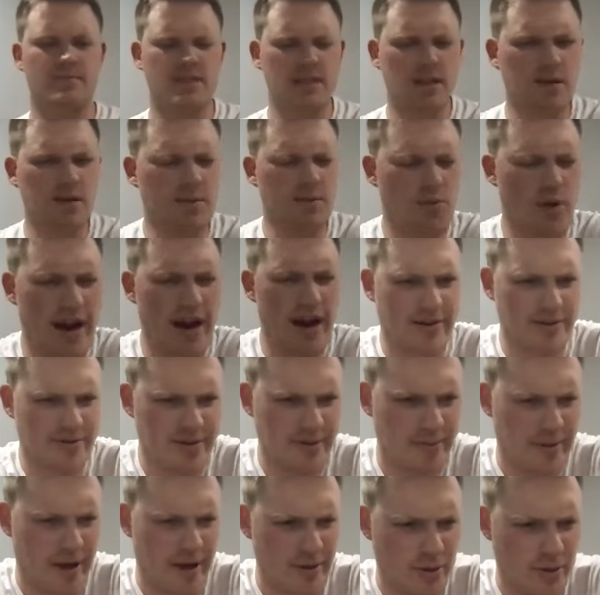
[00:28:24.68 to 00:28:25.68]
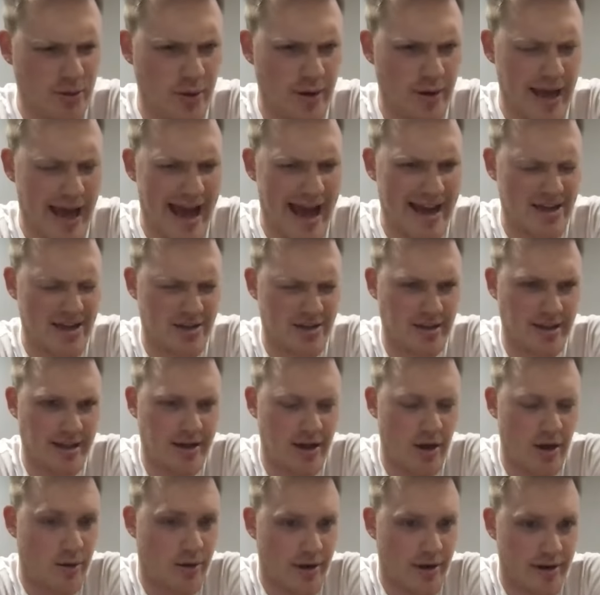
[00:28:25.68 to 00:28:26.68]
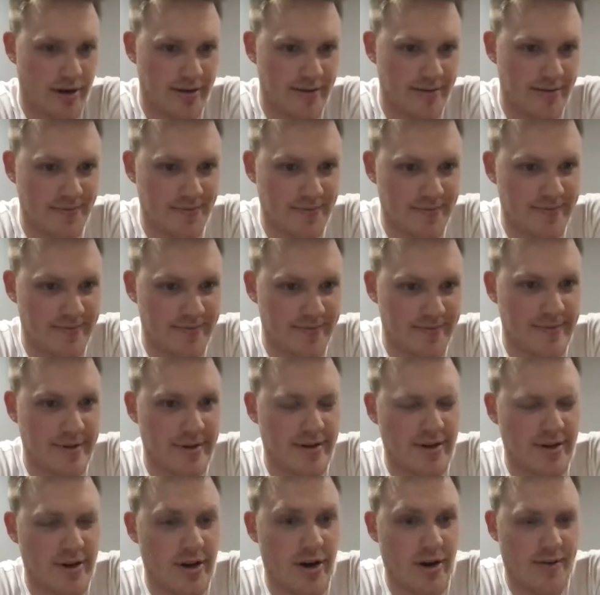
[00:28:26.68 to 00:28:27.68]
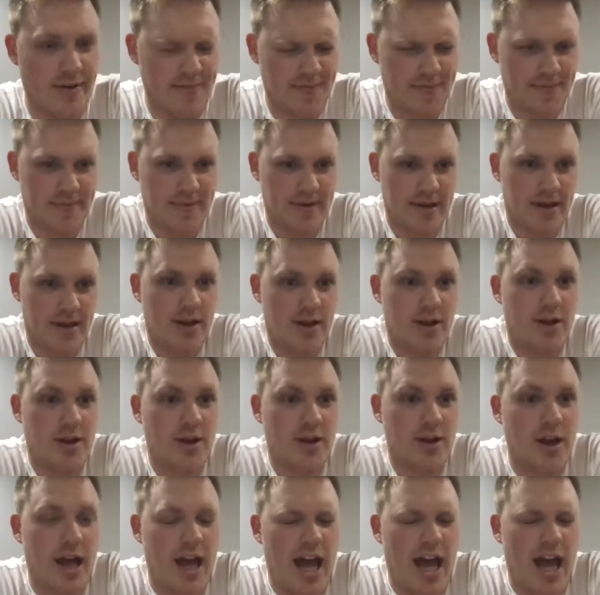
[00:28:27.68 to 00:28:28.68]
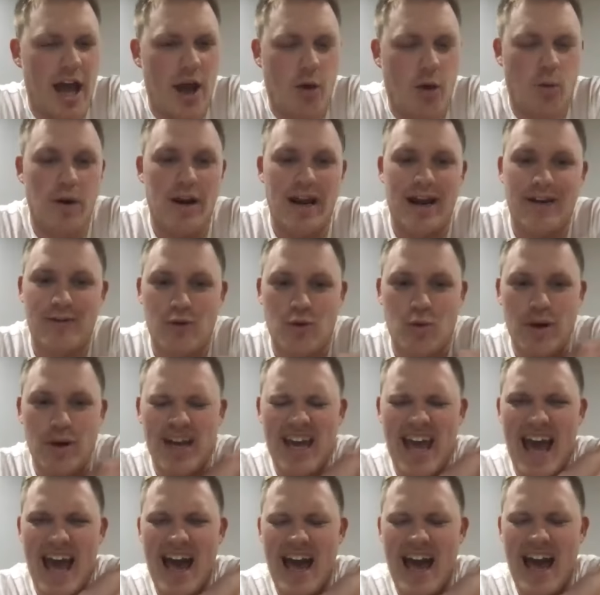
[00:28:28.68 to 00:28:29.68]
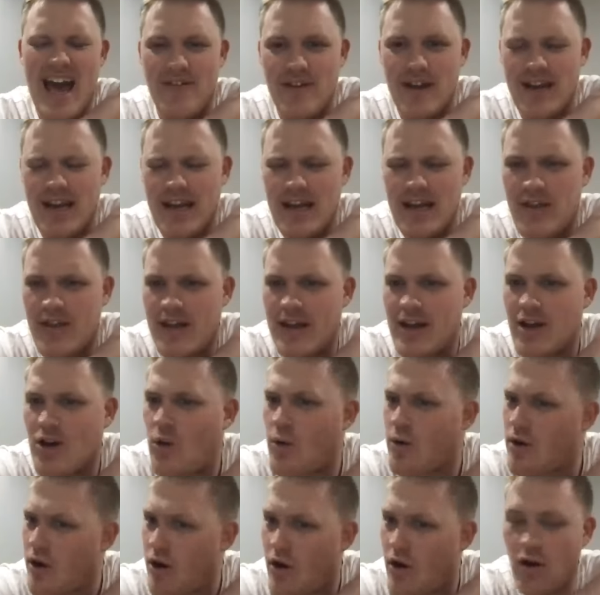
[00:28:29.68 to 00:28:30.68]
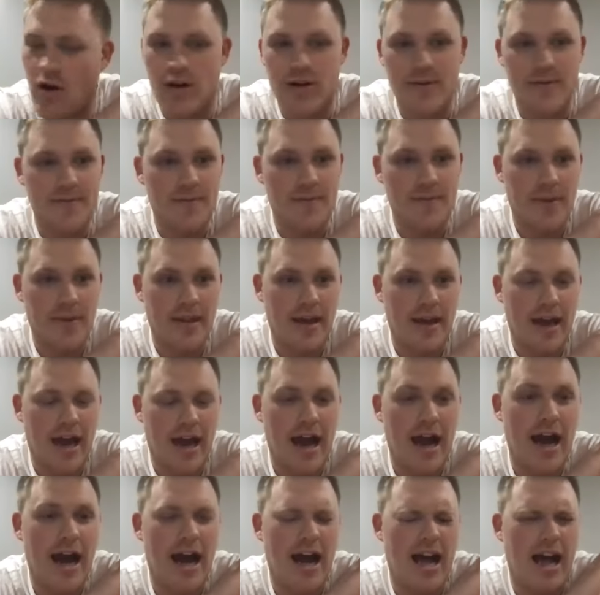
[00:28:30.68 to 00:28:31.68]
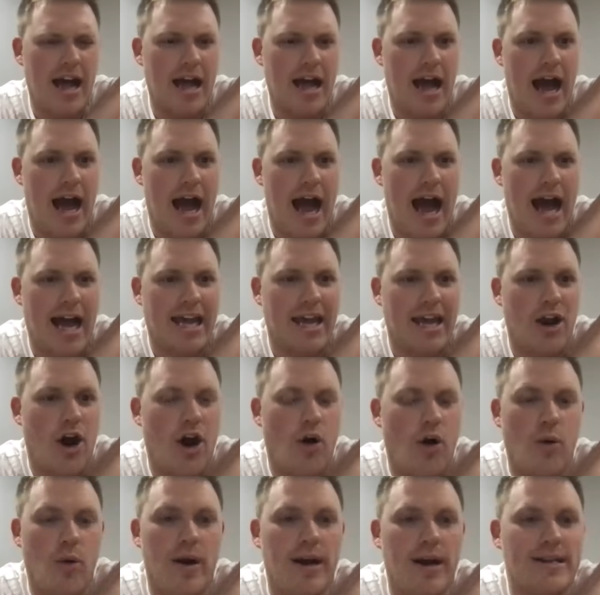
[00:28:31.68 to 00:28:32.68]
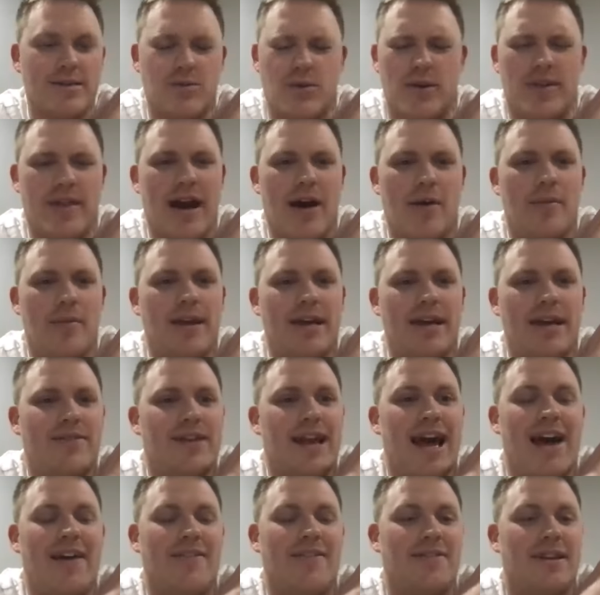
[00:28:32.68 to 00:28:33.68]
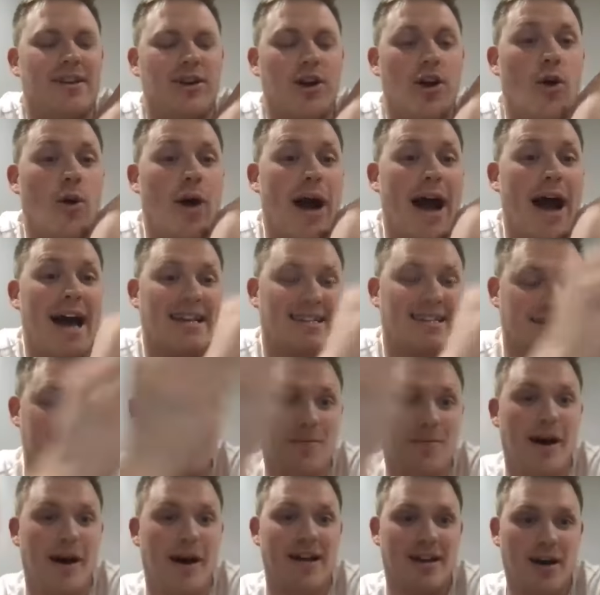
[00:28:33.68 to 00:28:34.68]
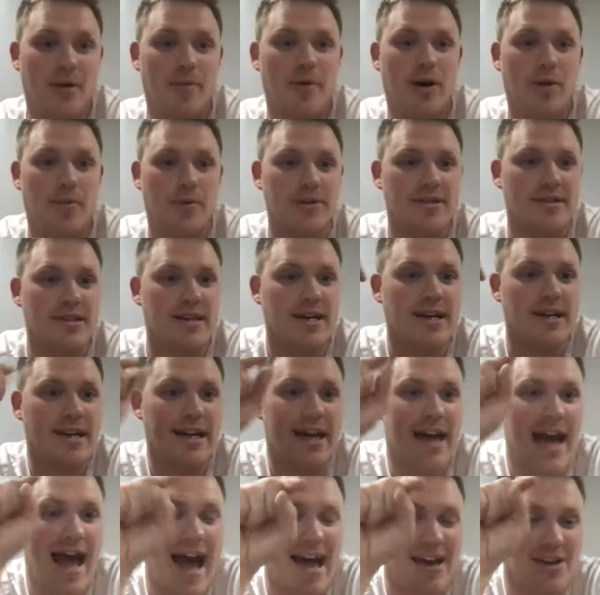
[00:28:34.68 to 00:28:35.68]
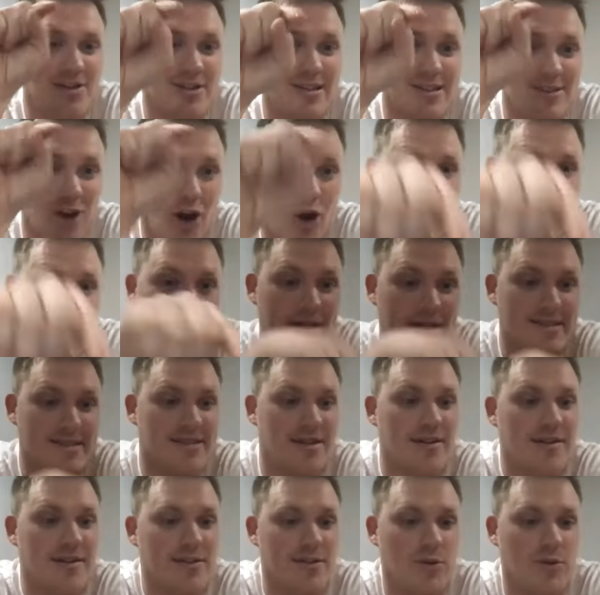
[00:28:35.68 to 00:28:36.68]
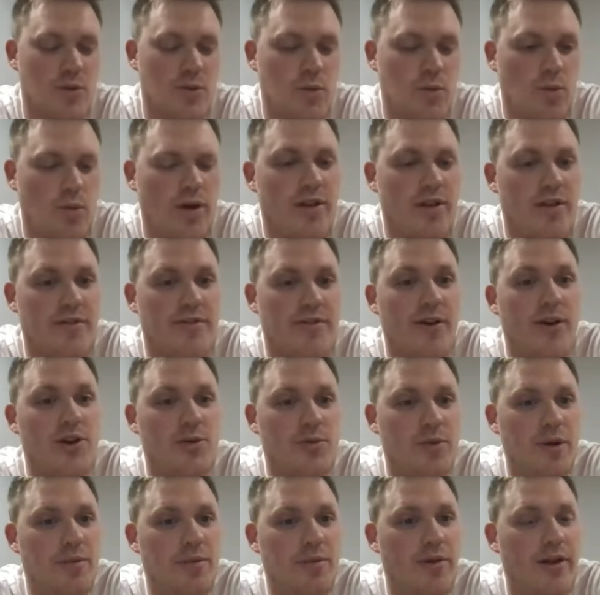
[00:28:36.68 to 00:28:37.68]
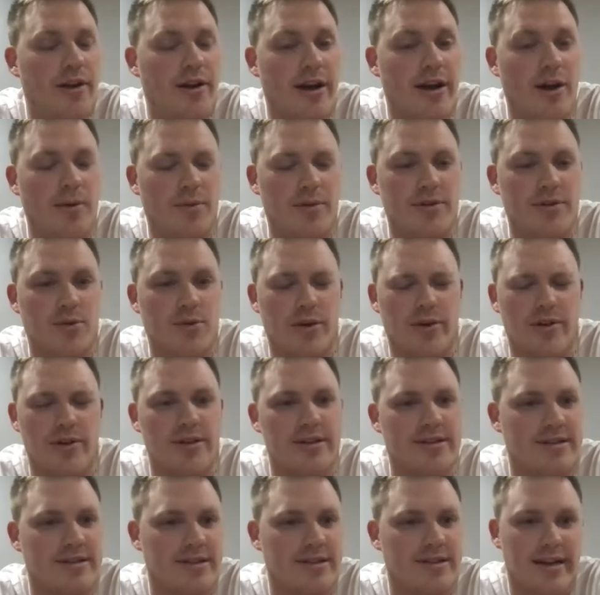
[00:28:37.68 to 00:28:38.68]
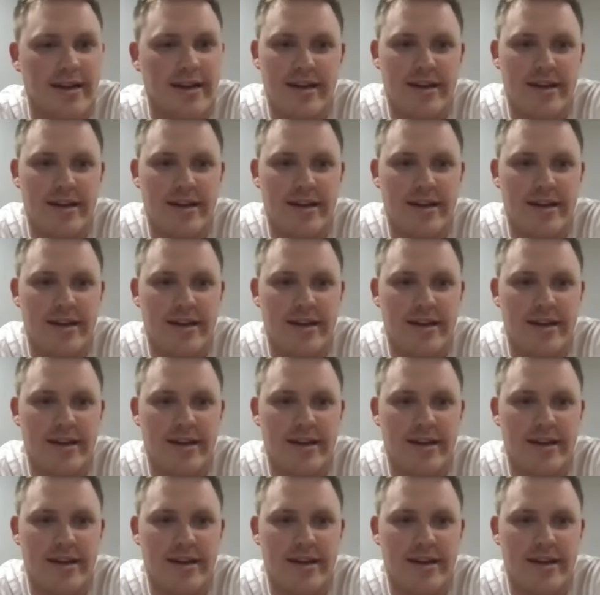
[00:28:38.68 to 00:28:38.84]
me brag on somebody real quick. Ashley Coker. Girl, whenever we have anything going on, I can always, without me even having to go ask somebody to come help us, Ashley is always the one of the first people there to help us, whether it's